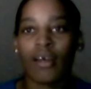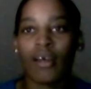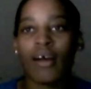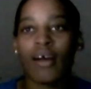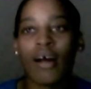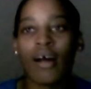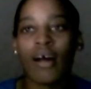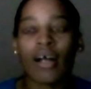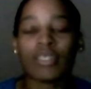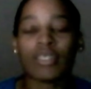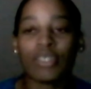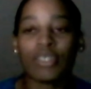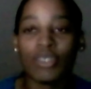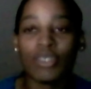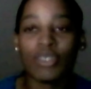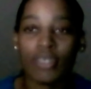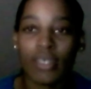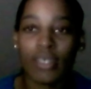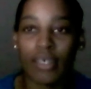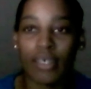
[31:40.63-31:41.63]

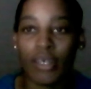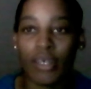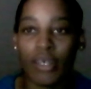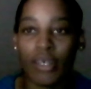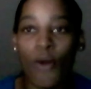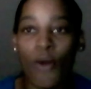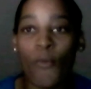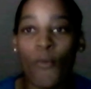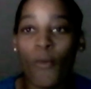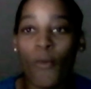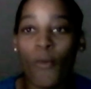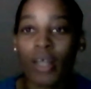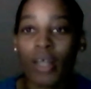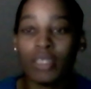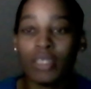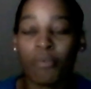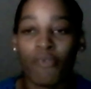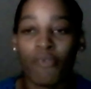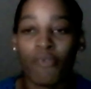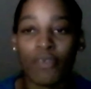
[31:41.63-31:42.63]
Additionally, once
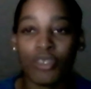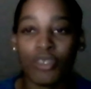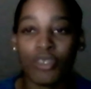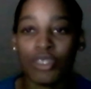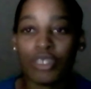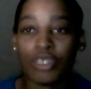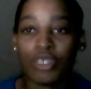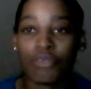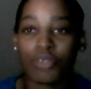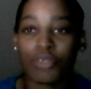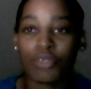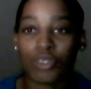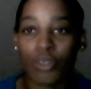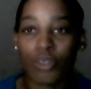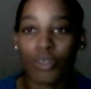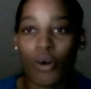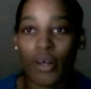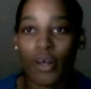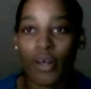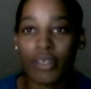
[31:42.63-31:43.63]
perfusion is
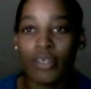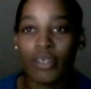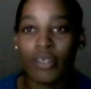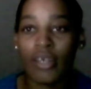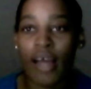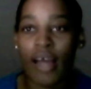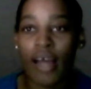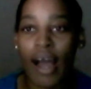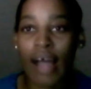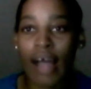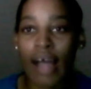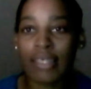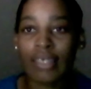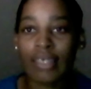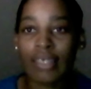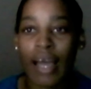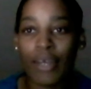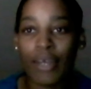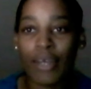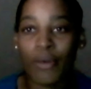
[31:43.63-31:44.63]
restored,
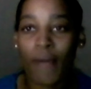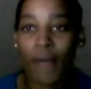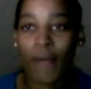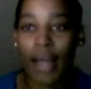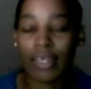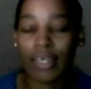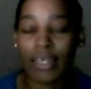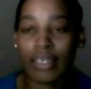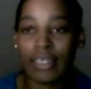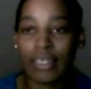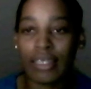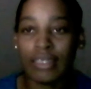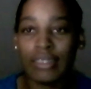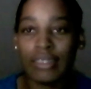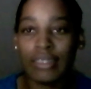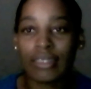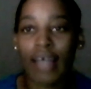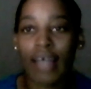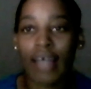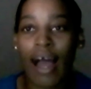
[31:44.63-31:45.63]
anticoagulant
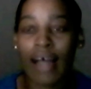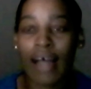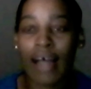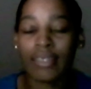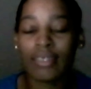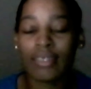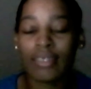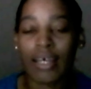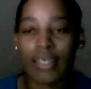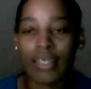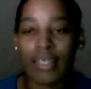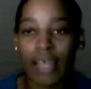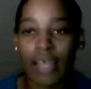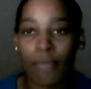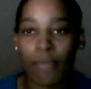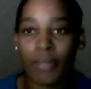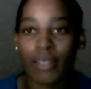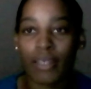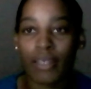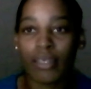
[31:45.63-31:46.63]
and
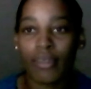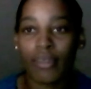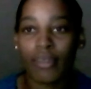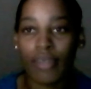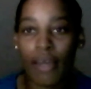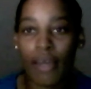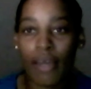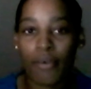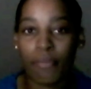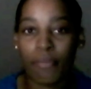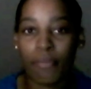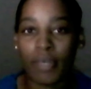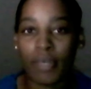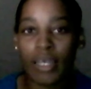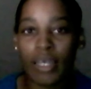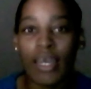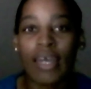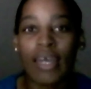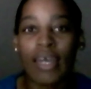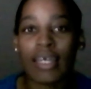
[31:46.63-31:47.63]
antiplatelet
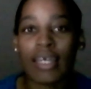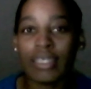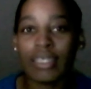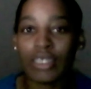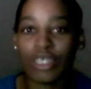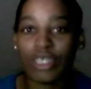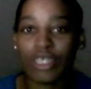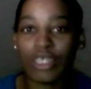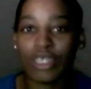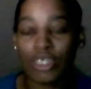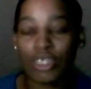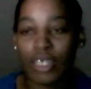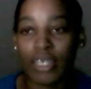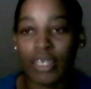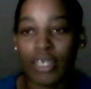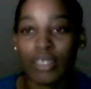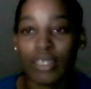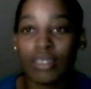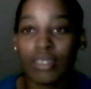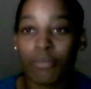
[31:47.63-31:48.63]
therapy is
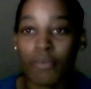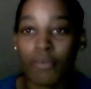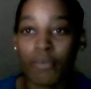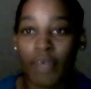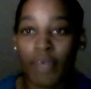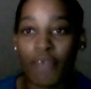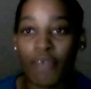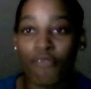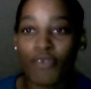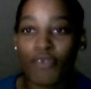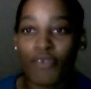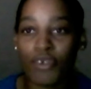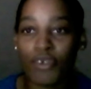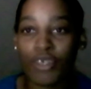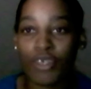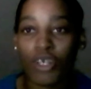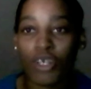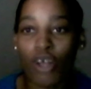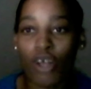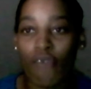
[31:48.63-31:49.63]
initiated to prevent further
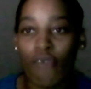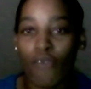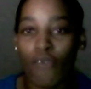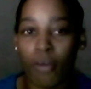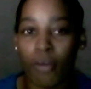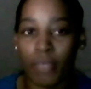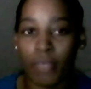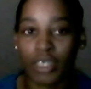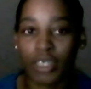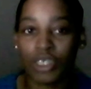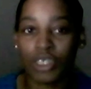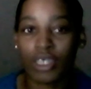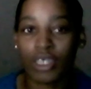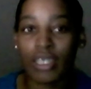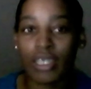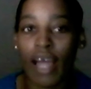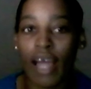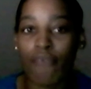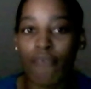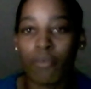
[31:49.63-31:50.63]
clot formation
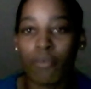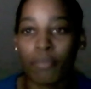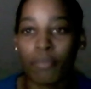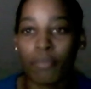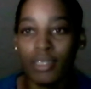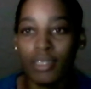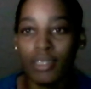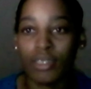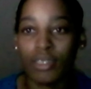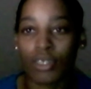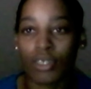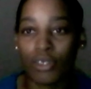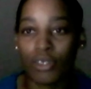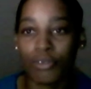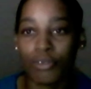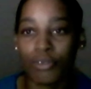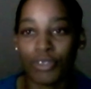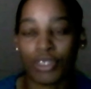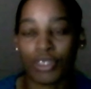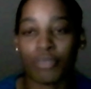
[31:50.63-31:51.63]
and repeat
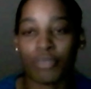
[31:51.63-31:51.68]
occlusion.